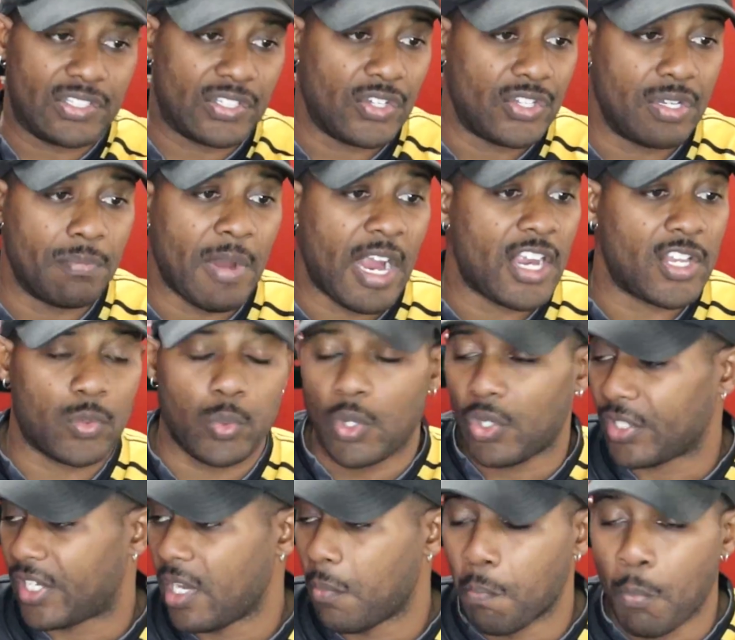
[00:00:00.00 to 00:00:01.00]
So you might as
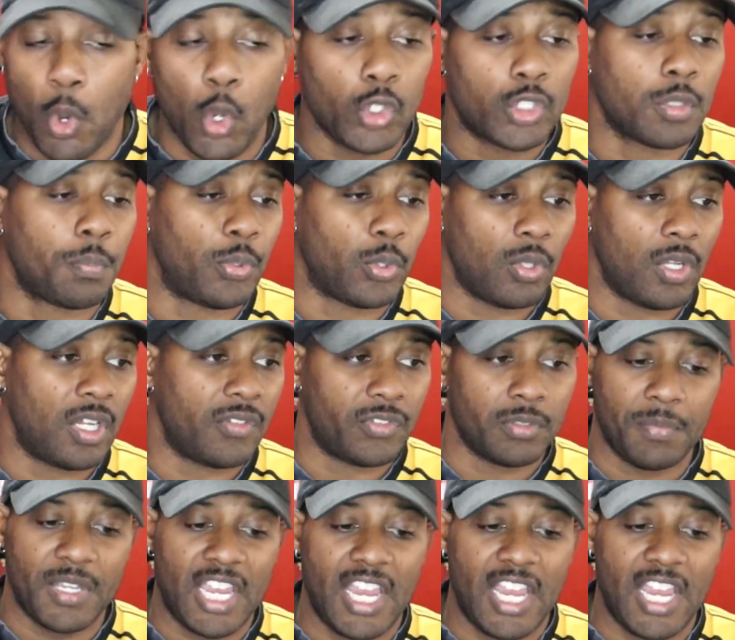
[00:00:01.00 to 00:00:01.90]
well get multiple of them.